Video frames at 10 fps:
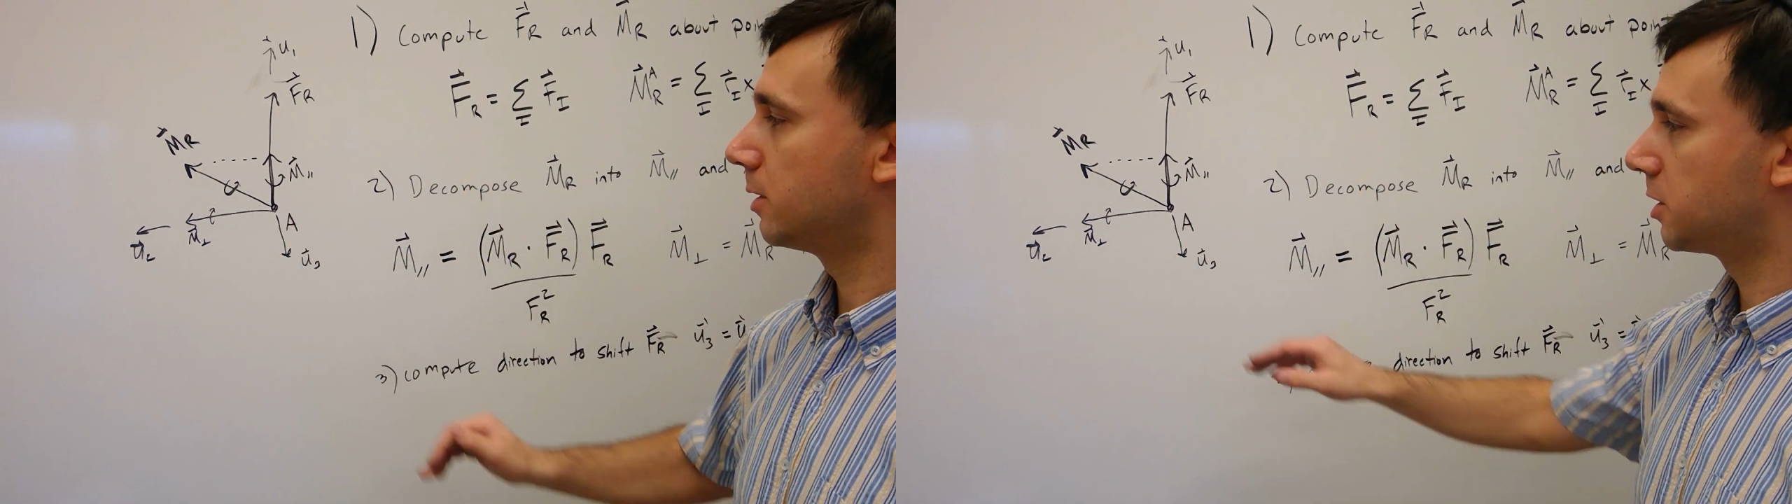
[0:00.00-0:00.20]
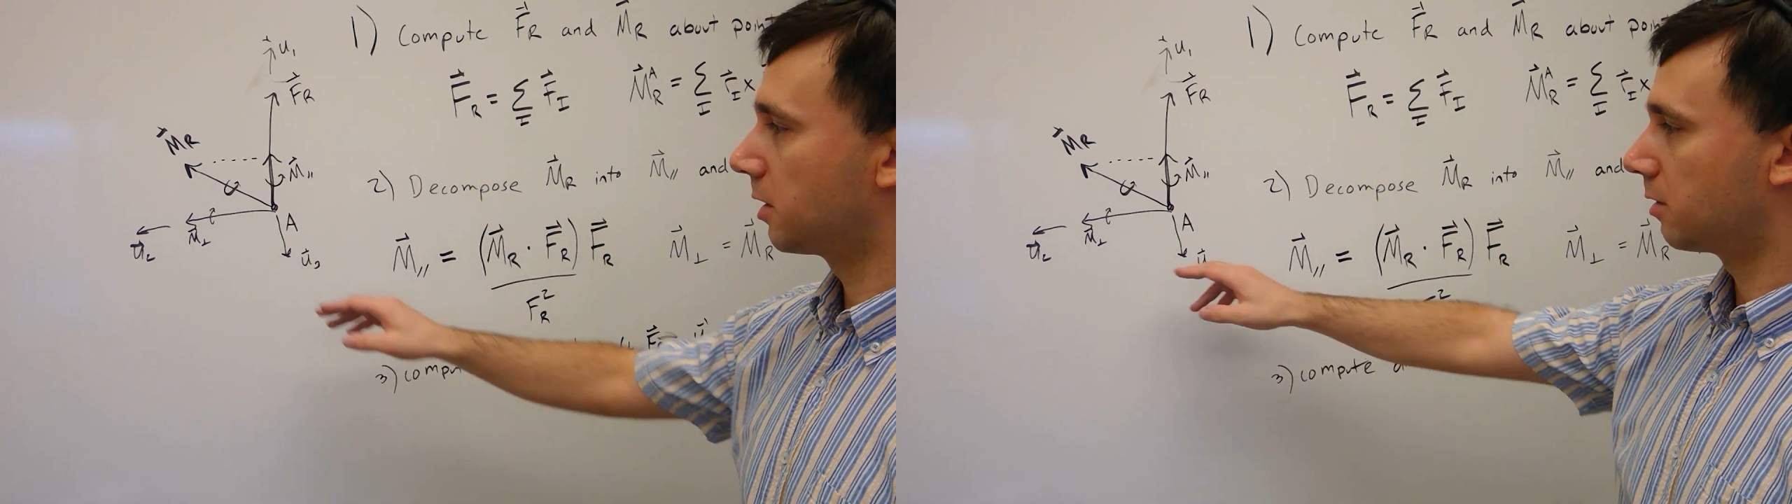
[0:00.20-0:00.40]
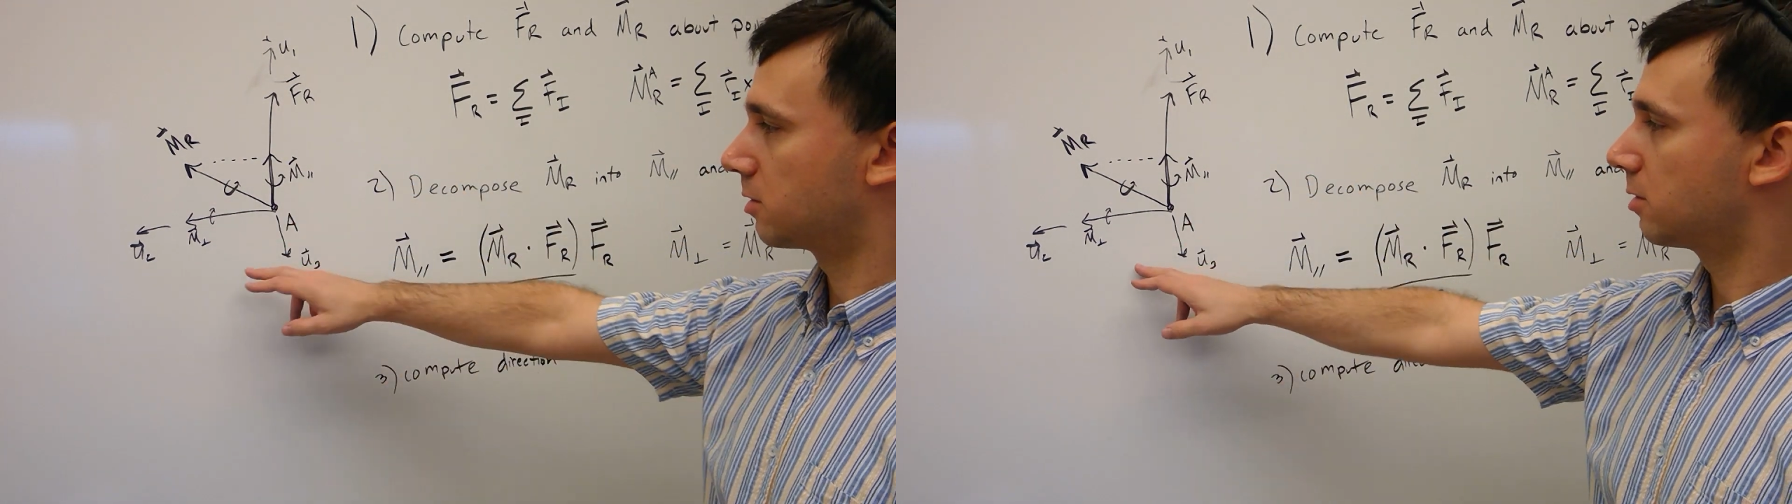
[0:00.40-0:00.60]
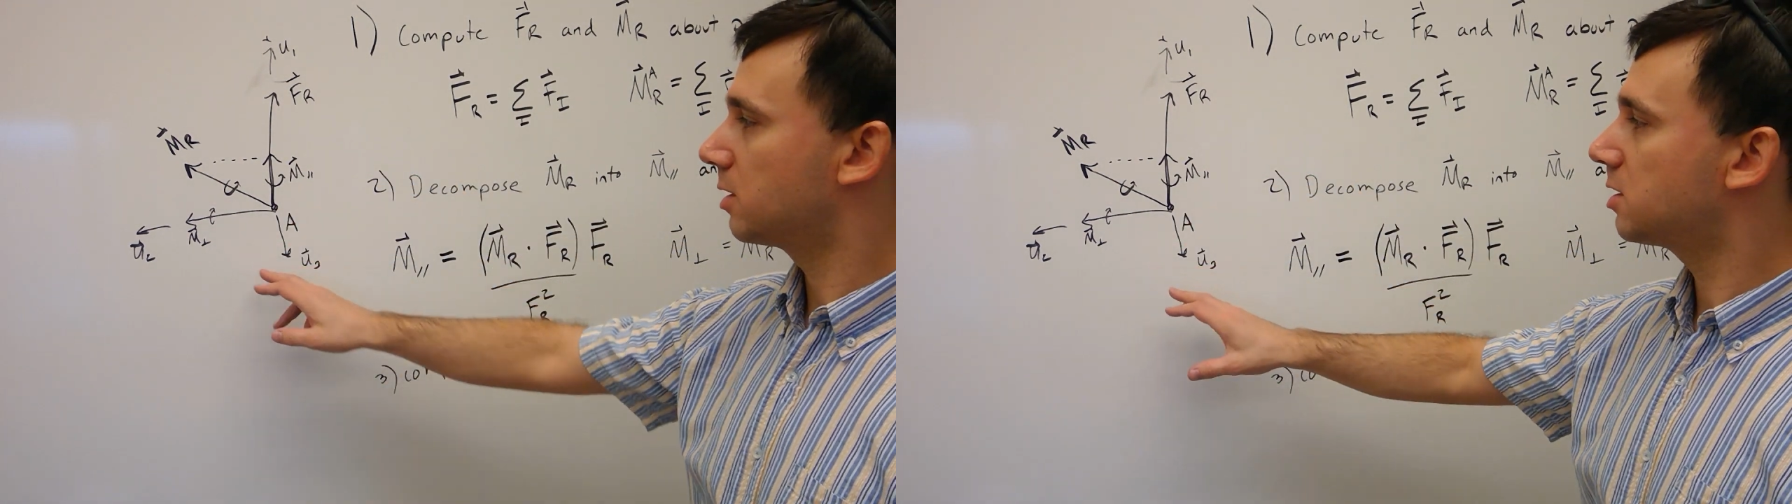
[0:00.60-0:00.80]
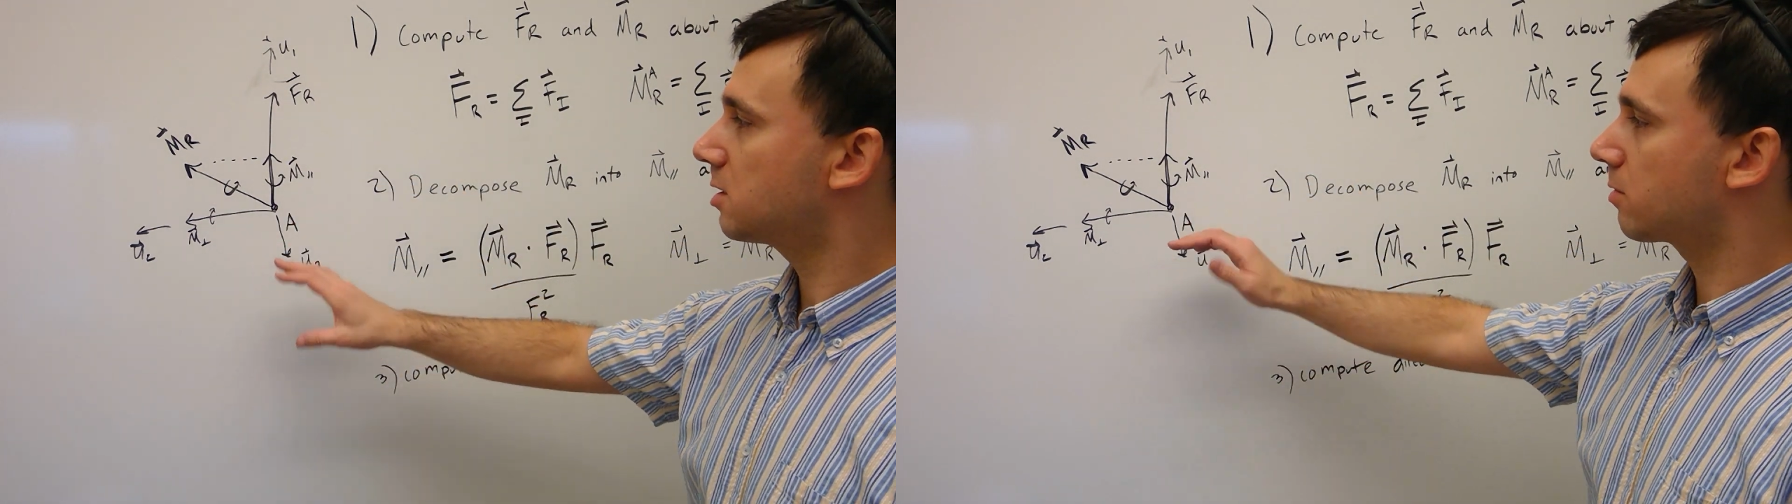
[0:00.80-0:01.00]
to each other. So
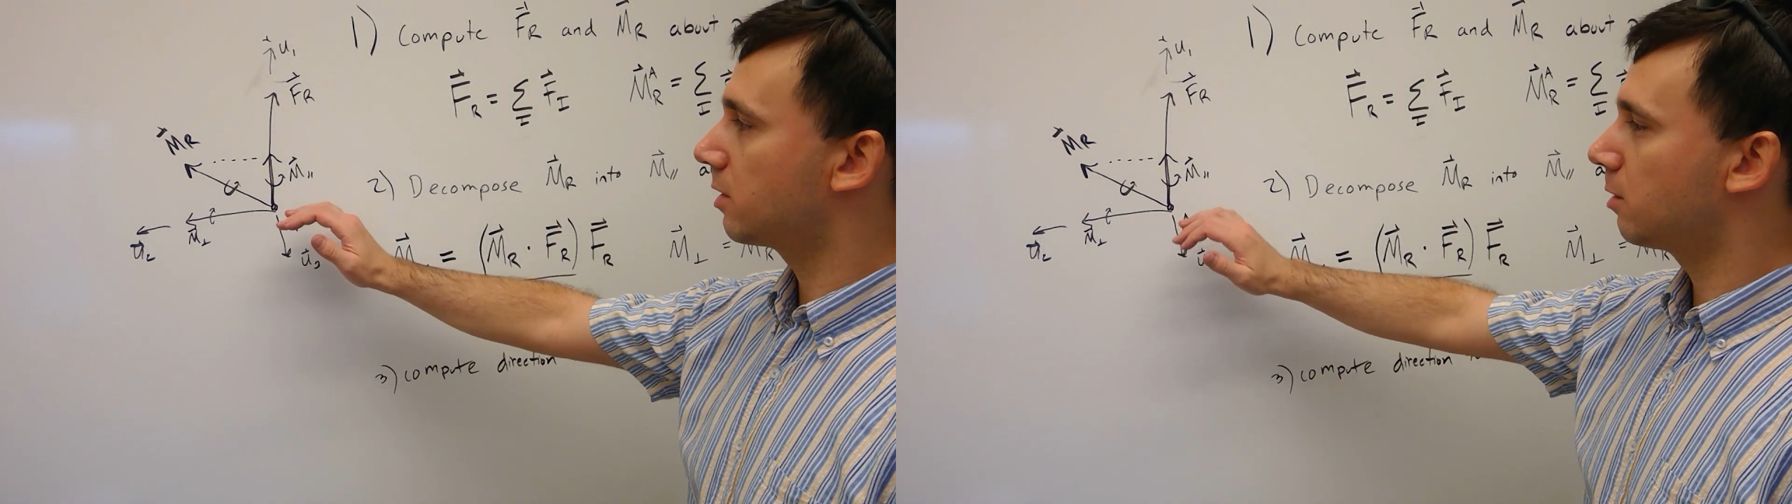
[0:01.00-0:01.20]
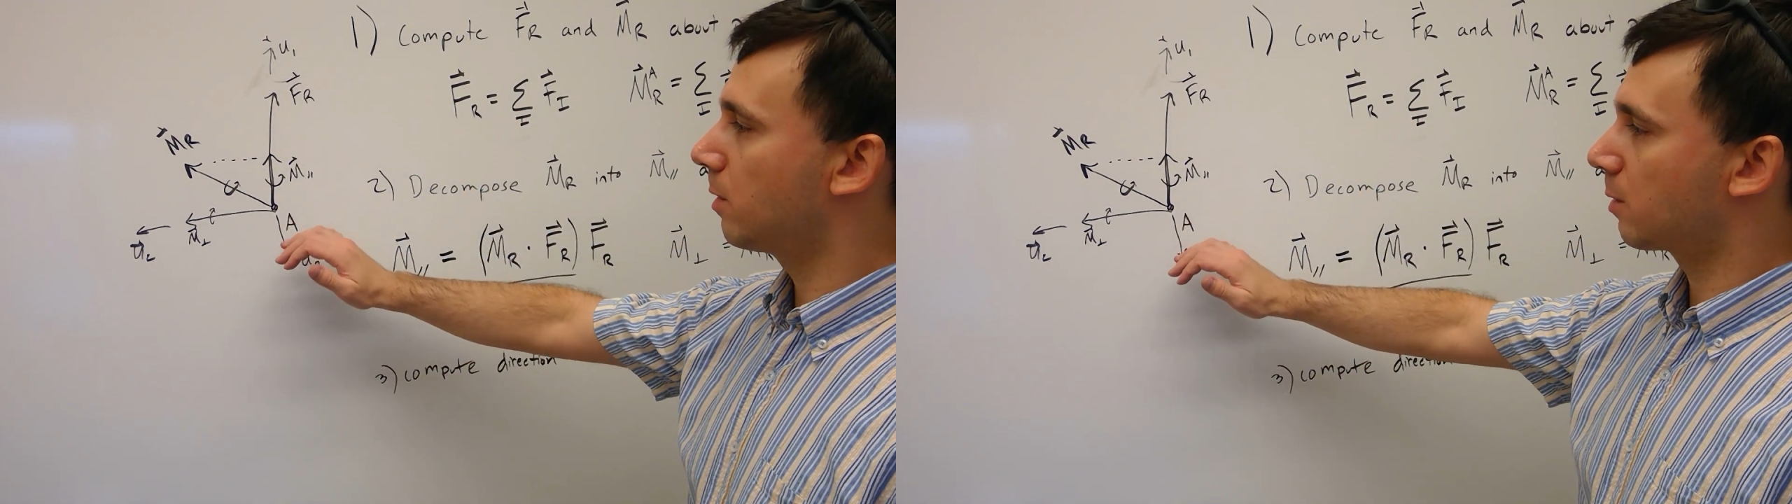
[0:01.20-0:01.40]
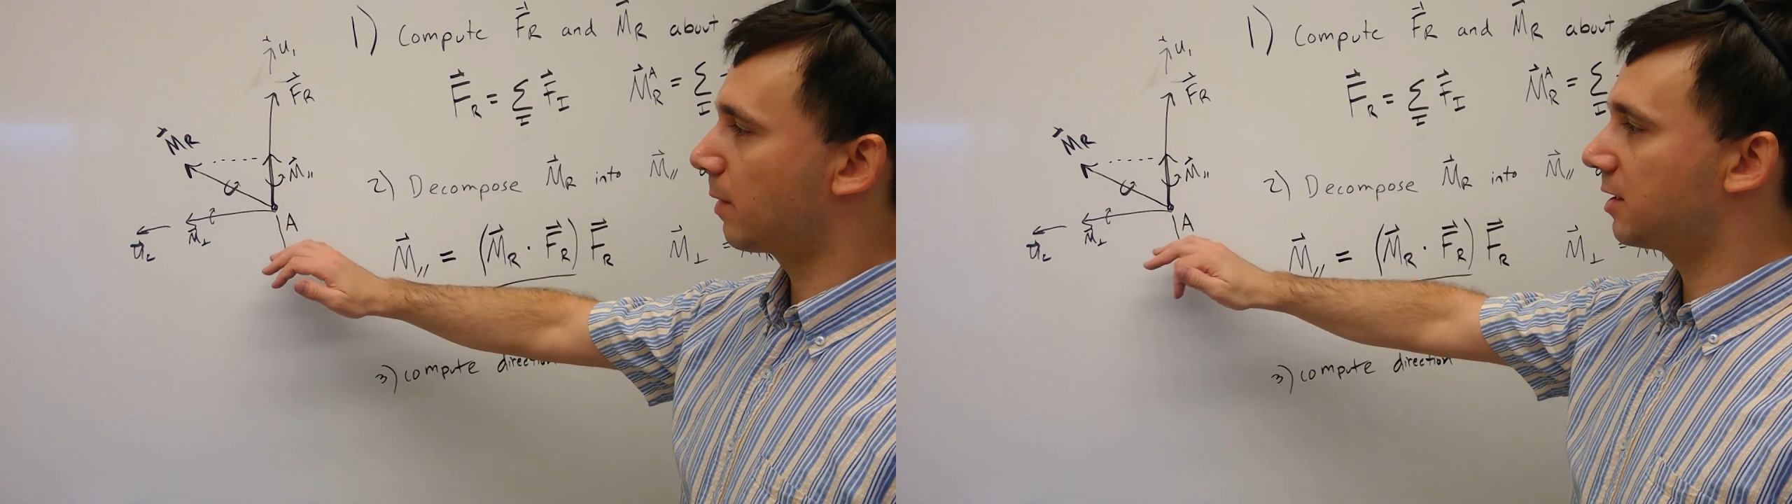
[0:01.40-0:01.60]
this is going to make